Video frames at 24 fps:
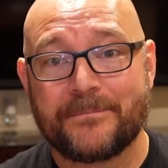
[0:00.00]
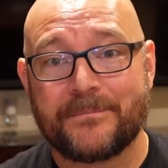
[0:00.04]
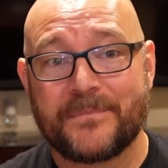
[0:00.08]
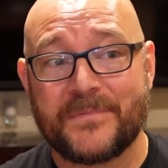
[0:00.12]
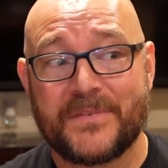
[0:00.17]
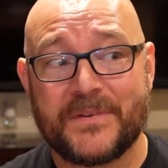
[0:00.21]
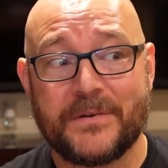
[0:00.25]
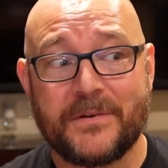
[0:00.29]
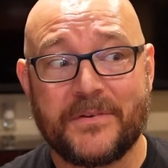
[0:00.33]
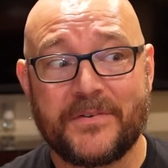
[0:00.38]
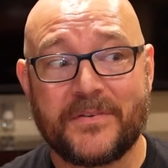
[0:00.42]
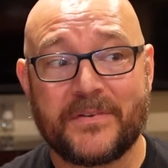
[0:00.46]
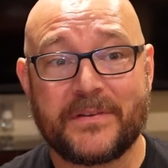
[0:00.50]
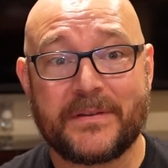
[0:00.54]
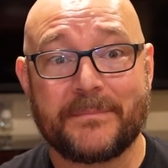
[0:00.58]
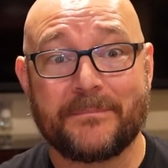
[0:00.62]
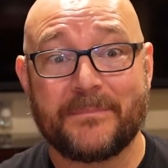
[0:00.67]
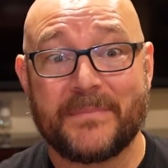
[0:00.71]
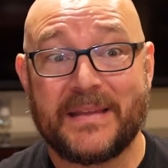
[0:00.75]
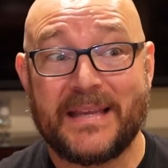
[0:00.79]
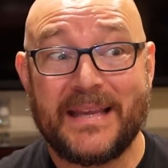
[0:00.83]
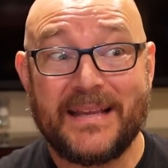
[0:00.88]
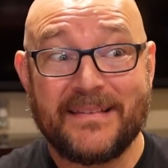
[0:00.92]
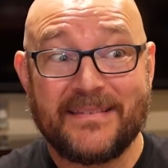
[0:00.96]
Seriously,
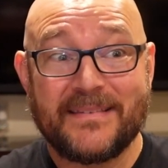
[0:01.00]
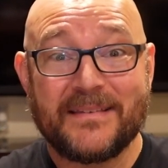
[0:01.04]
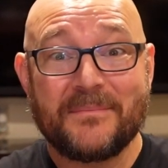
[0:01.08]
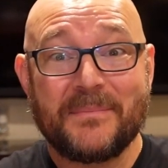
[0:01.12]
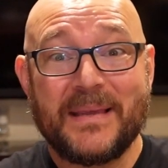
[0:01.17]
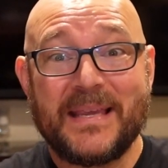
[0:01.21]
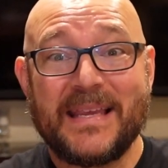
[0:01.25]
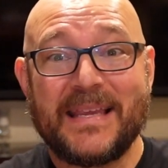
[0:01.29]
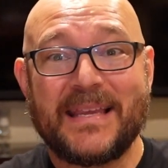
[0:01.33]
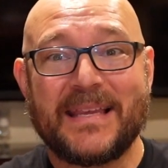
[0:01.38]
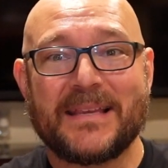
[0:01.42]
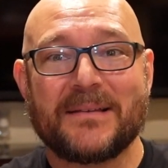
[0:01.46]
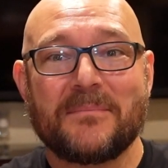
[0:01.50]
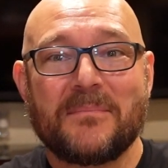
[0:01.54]
it's me,